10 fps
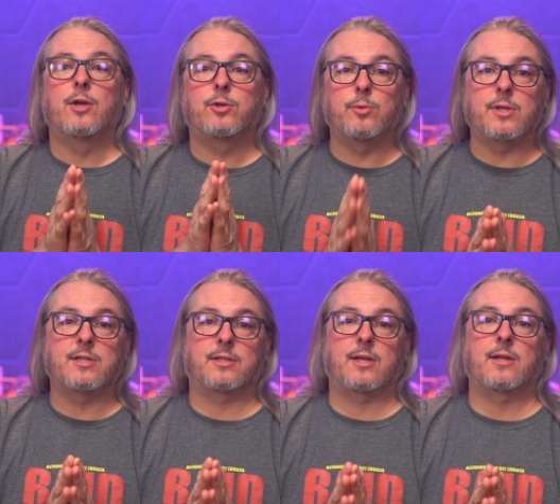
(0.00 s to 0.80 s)
Do these
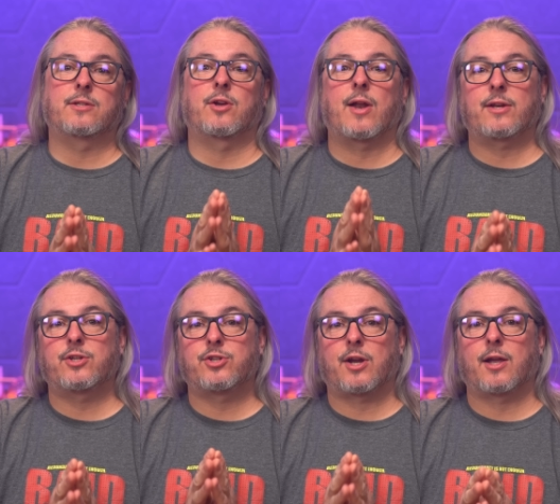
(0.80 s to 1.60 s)
things and you're not just
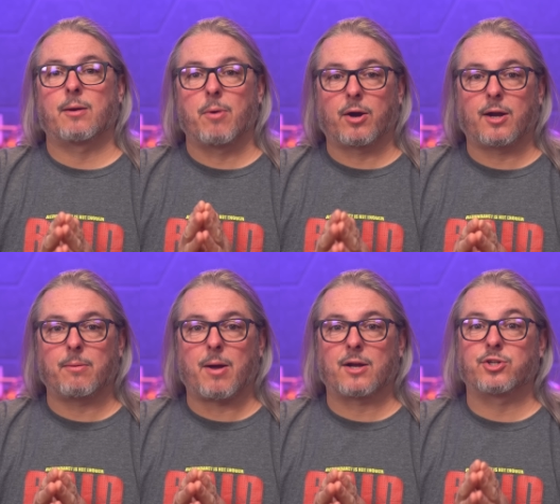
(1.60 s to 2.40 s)
checking a marketing
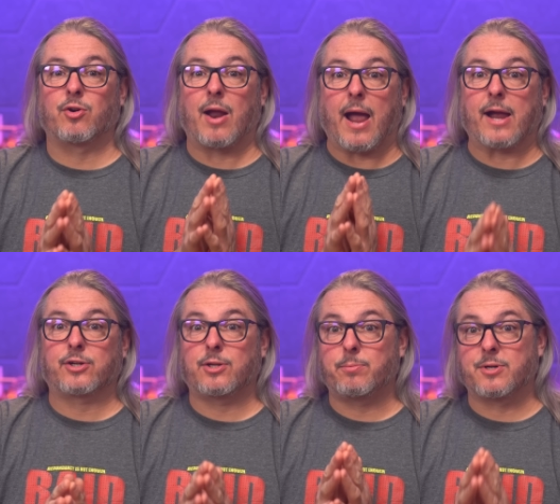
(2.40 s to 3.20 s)
box, you're
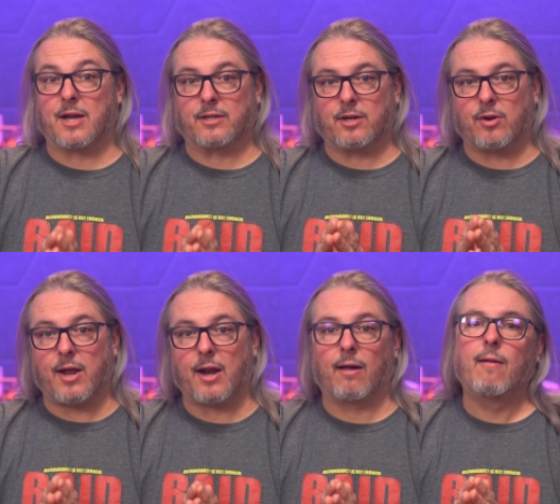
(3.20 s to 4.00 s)
actually protecting your data.